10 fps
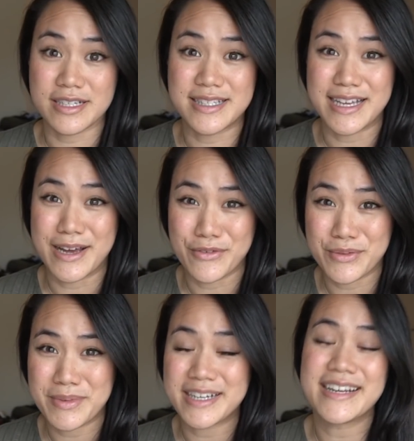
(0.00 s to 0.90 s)
see
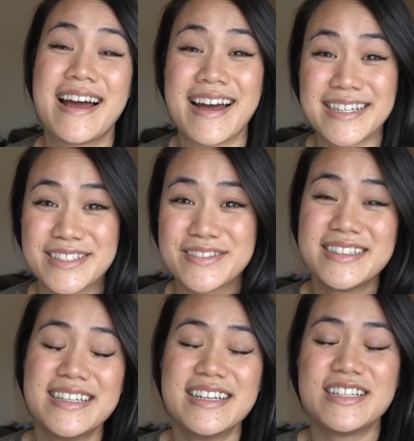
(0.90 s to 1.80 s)
everybody. I do.
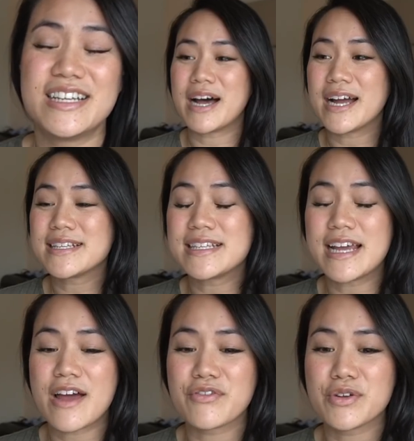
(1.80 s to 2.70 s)
I see
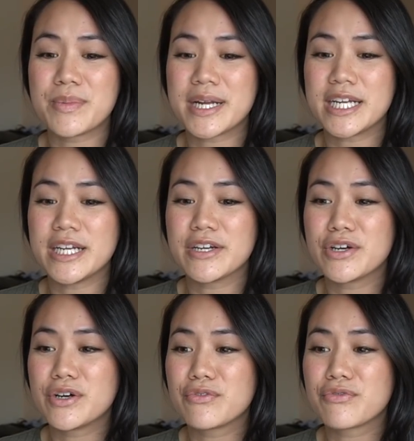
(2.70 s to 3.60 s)
everybody
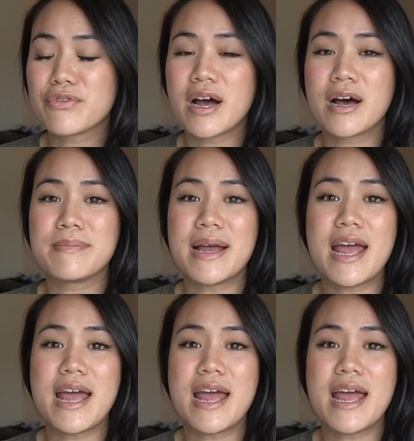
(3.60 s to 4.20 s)
from